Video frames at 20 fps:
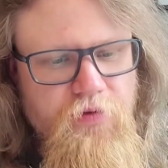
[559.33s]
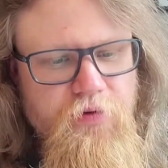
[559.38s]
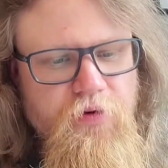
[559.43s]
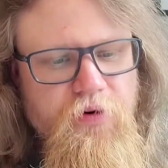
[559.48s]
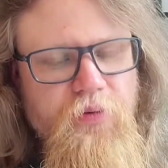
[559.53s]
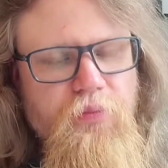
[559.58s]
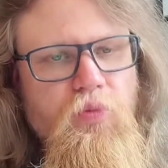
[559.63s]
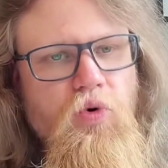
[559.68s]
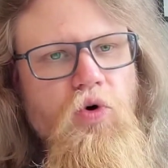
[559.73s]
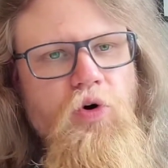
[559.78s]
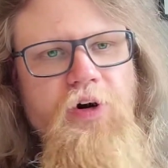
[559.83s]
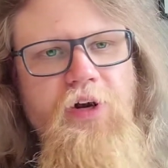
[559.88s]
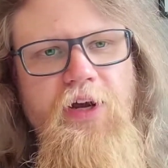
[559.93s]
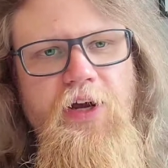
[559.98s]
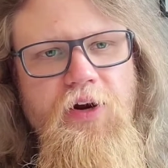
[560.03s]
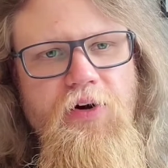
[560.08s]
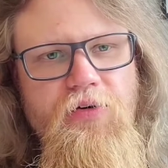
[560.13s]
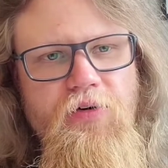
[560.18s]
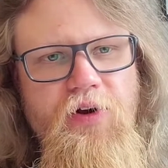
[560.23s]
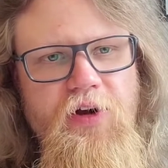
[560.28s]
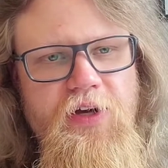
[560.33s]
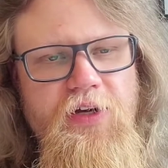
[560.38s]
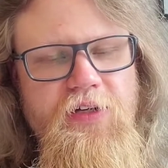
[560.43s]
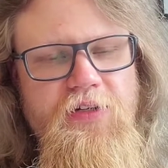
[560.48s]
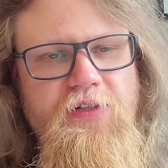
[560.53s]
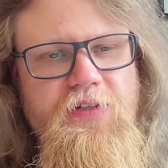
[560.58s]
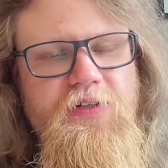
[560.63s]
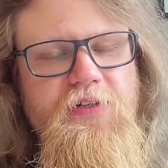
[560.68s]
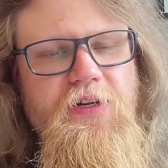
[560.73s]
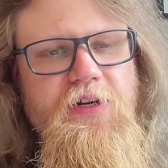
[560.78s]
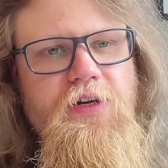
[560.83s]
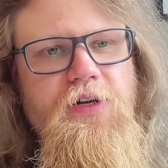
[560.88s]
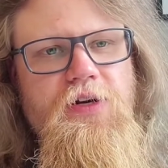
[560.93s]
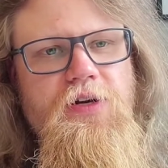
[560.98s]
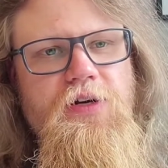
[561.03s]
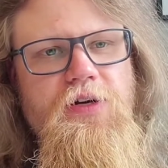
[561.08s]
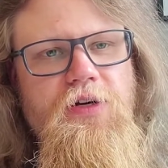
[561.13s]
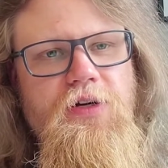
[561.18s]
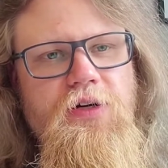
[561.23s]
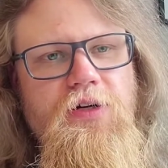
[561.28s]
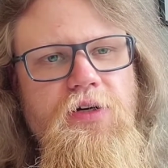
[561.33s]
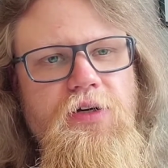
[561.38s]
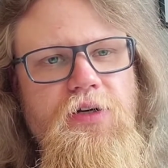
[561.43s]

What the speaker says: there are more air raids, and